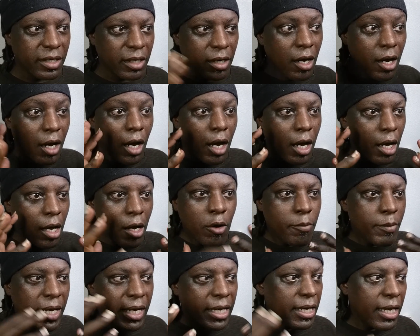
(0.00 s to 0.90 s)
saying,
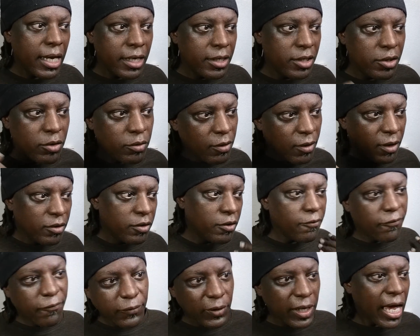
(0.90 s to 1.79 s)
"Oh my God, you
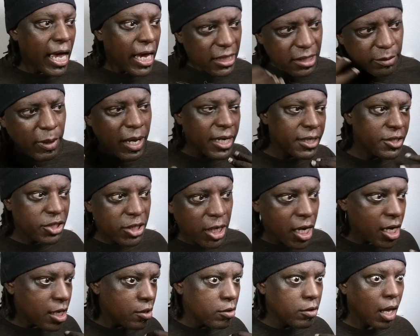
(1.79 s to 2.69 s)
flagged my
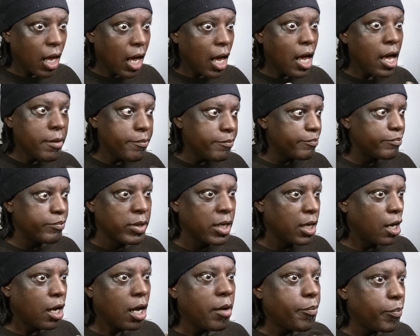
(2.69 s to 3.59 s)
channel. I'm
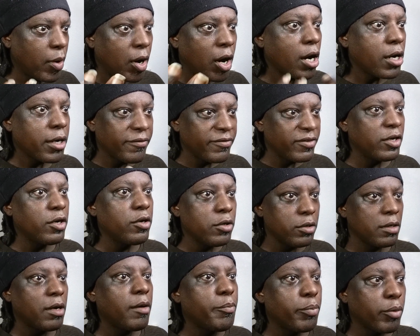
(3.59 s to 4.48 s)
a part of
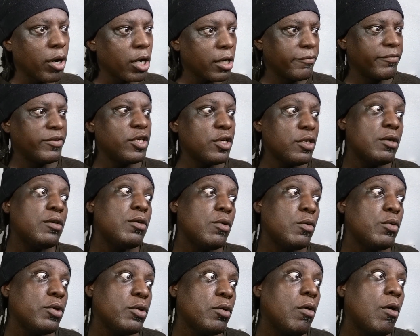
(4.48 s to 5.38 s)
a part of
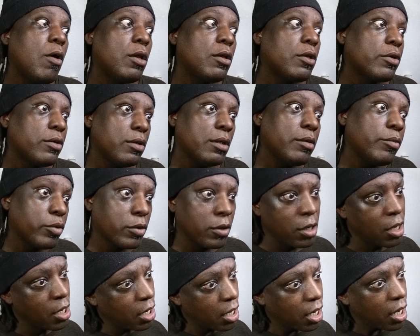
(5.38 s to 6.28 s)
you. You all are
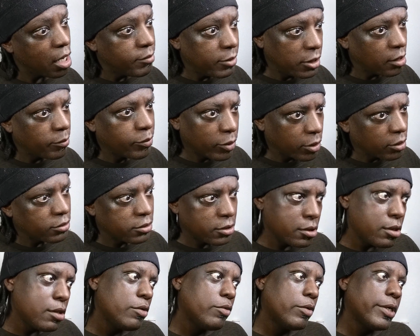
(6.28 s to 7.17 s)
liberal. I'm liberal
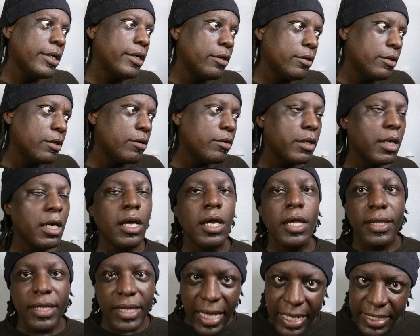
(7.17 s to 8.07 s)
too. What are you doing?"
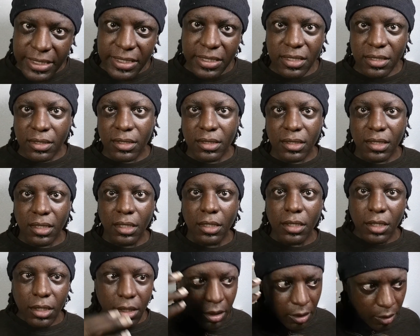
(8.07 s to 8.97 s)
That's
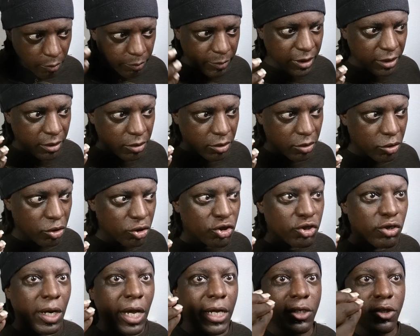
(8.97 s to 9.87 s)
the human
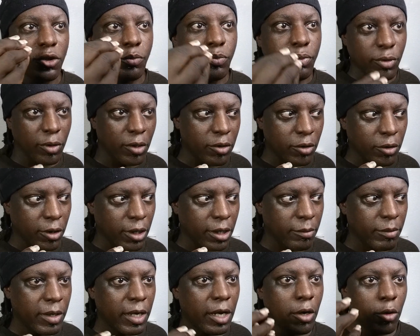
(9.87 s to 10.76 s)
trying to
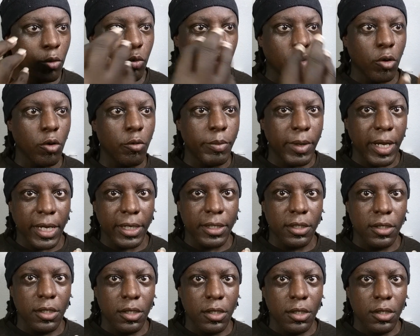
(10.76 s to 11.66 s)
program a
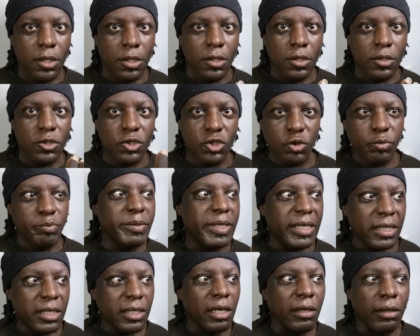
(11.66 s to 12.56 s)
robot to
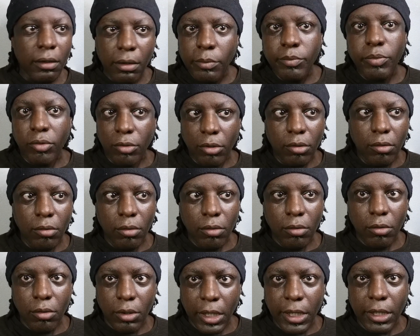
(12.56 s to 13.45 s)
be a
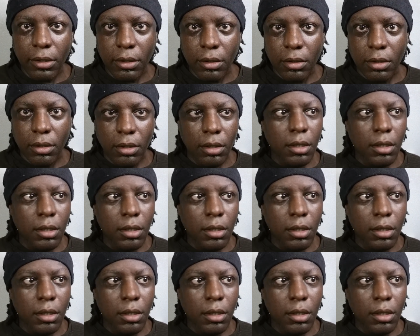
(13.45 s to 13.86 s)
liberal, right?